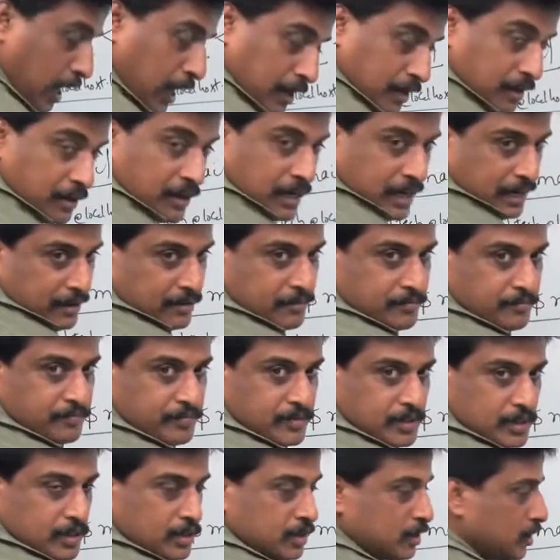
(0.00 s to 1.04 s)
unread.
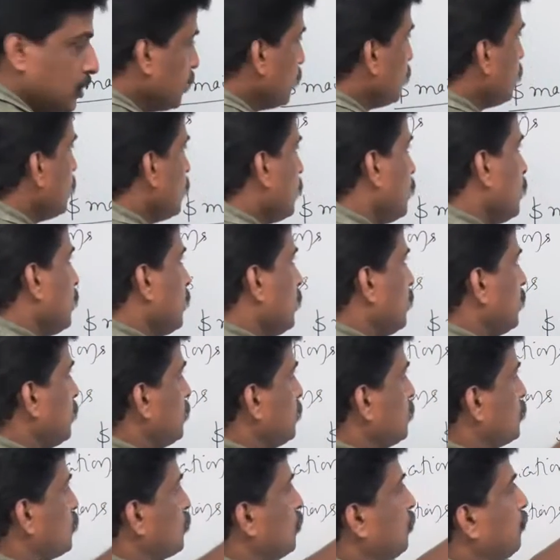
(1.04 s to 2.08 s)

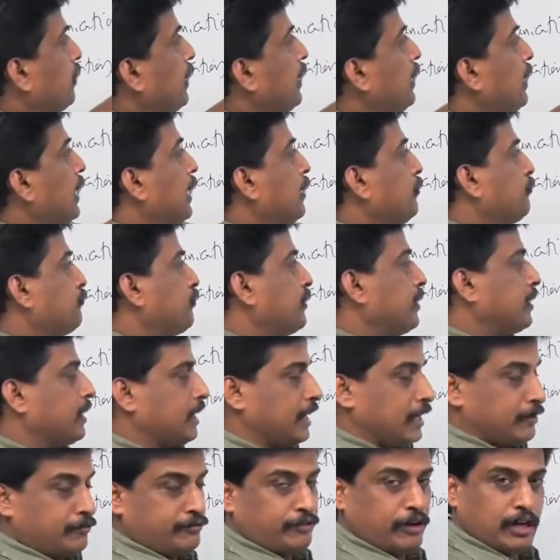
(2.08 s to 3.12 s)
So
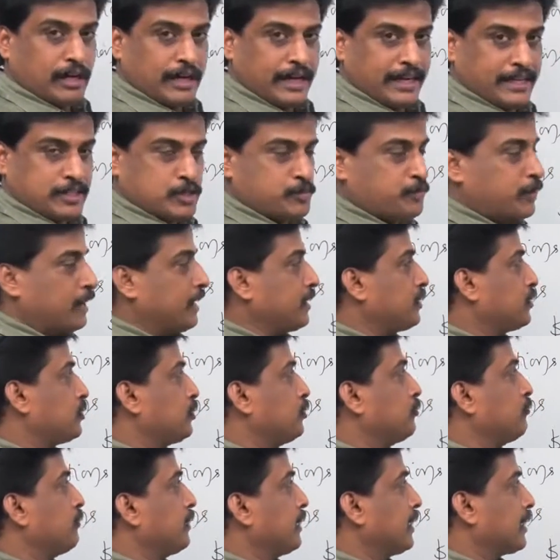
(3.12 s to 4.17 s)
mail-f already explained to
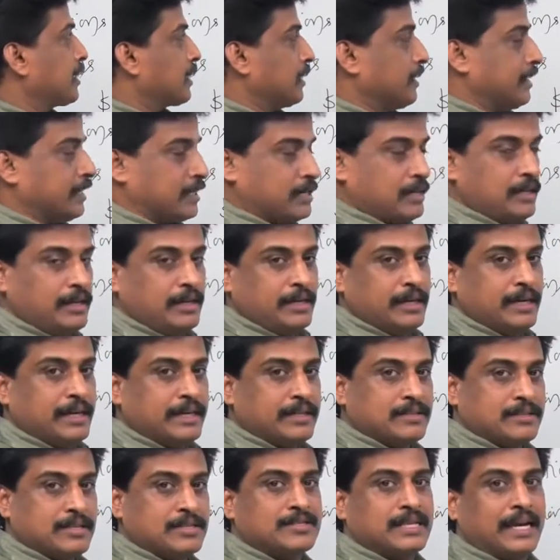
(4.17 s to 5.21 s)
you very clearly. It
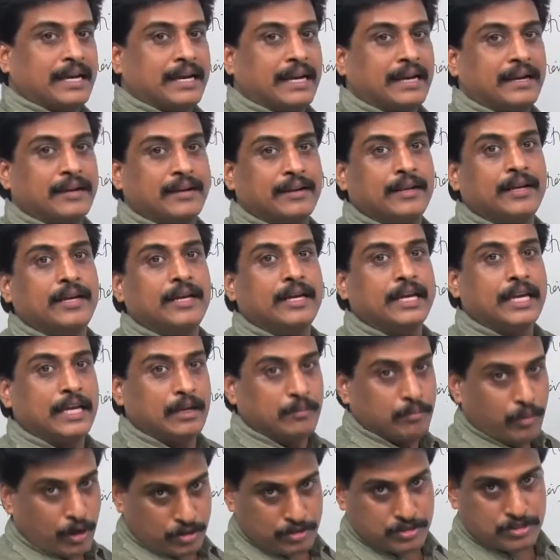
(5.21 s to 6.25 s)
is a secondary
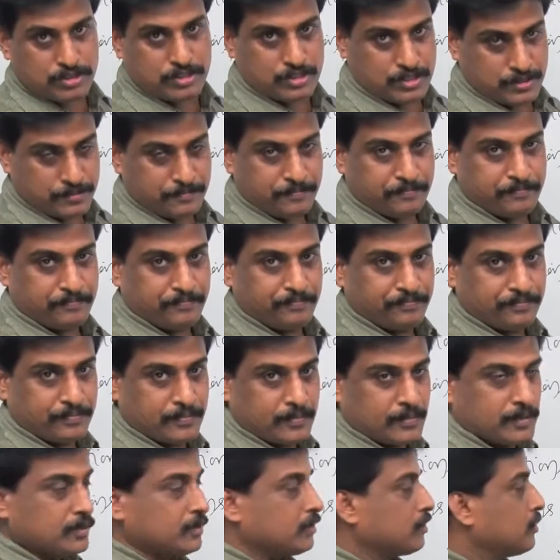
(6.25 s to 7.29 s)
inbox.
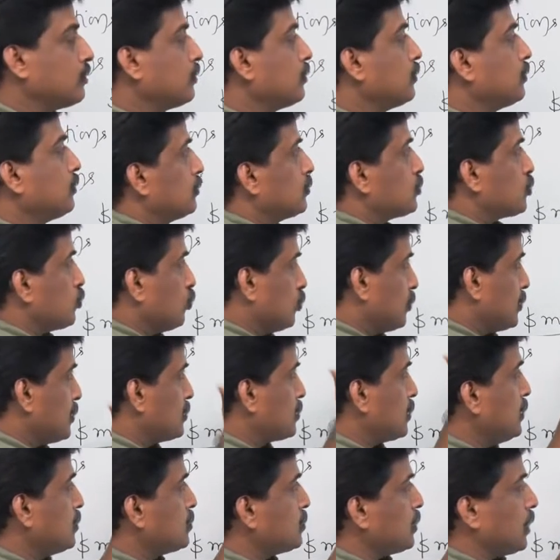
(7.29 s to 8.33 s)
So
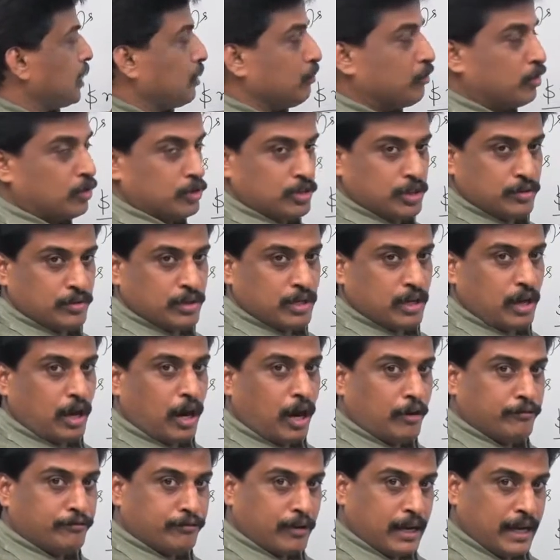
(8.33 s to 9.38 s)
this is about your
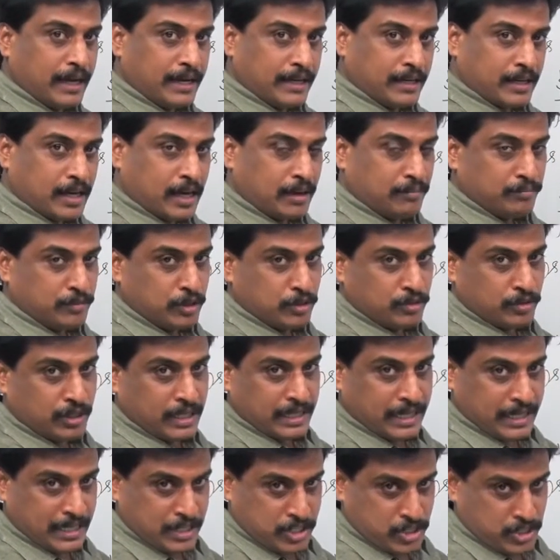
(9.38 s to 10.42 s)
offline
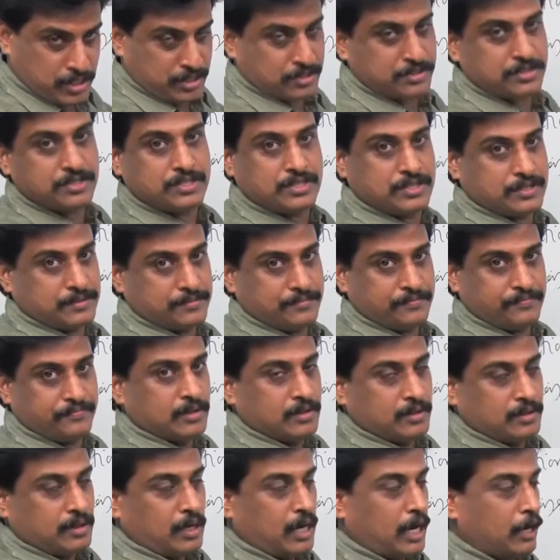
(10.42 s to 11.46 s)
communications.
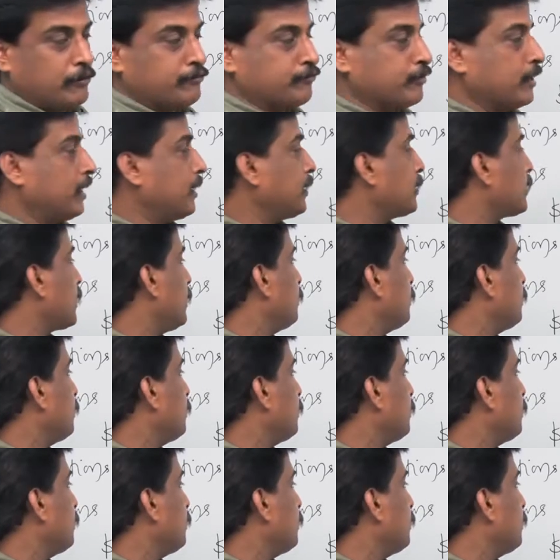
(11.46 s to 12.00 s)
Offline